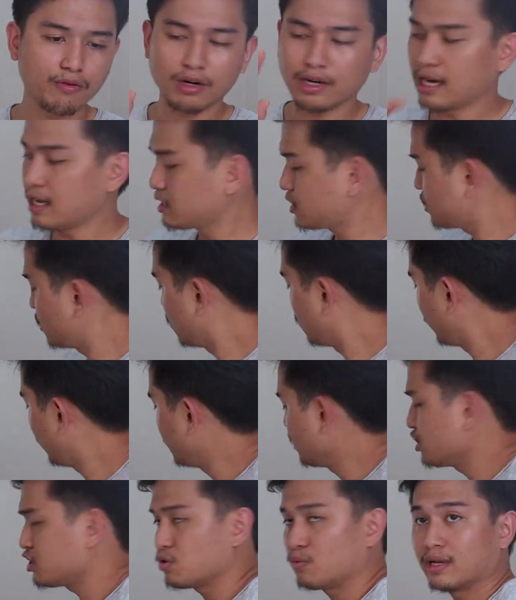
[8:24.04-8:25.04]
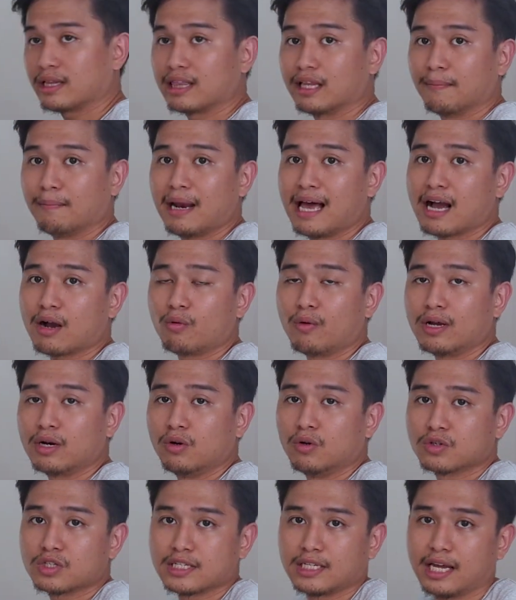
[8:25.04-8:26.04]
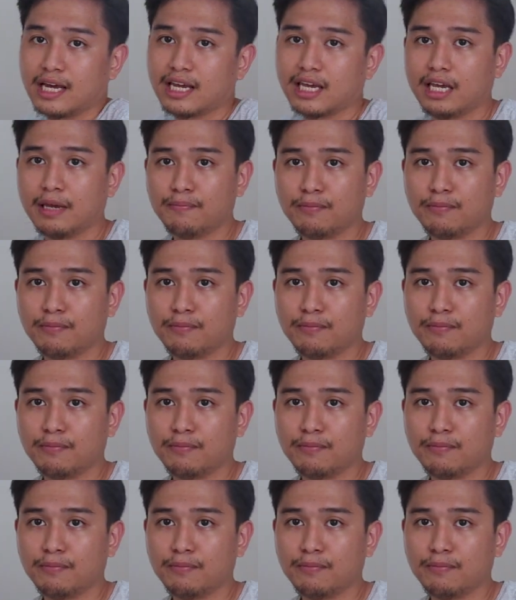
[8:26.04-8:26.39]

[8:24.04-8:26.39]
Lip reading: forgot. So here's what the black one looks like.